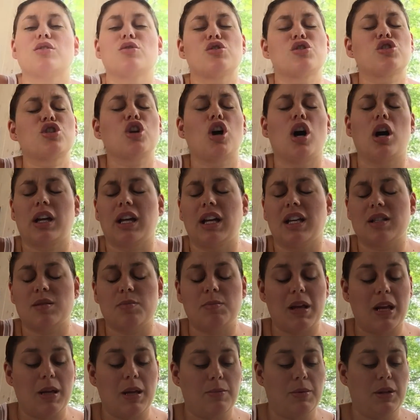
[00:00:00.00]
they're stockings,
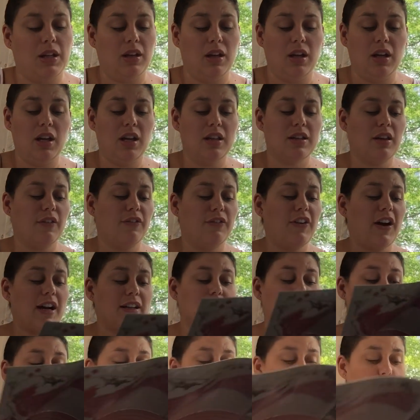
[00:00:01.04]
maybe. The
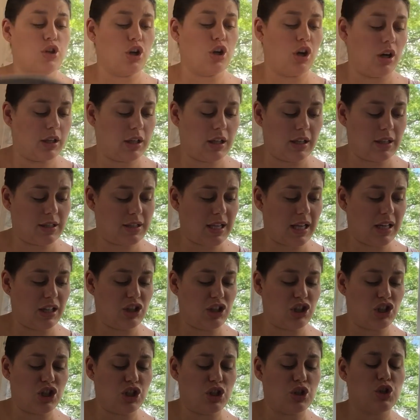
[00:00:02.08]
fact that they're stockings, that
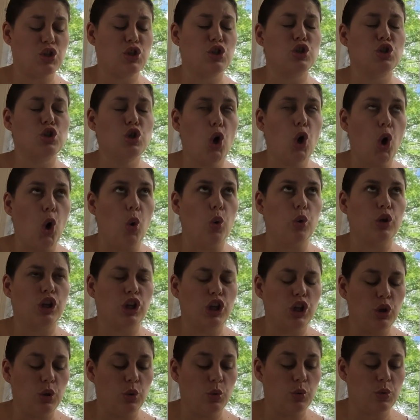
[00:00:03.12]
is just so
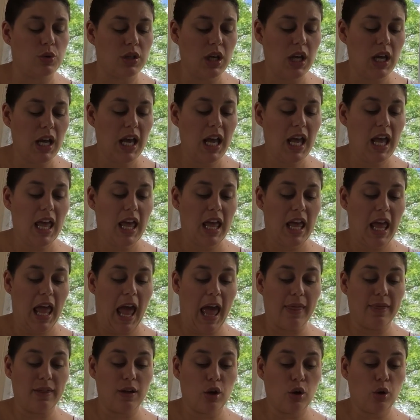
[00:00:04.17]
cute.
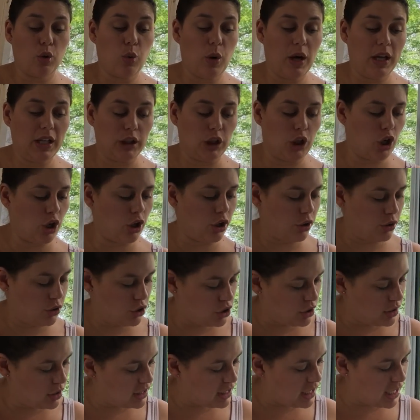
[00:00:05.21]
And they're quite
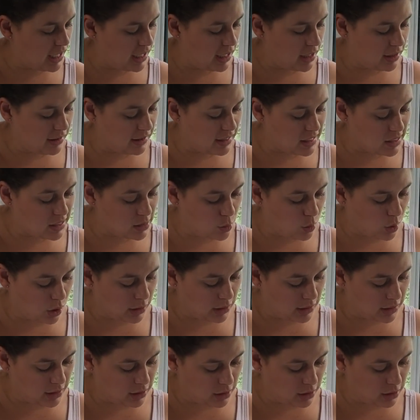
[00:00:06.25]
large. This one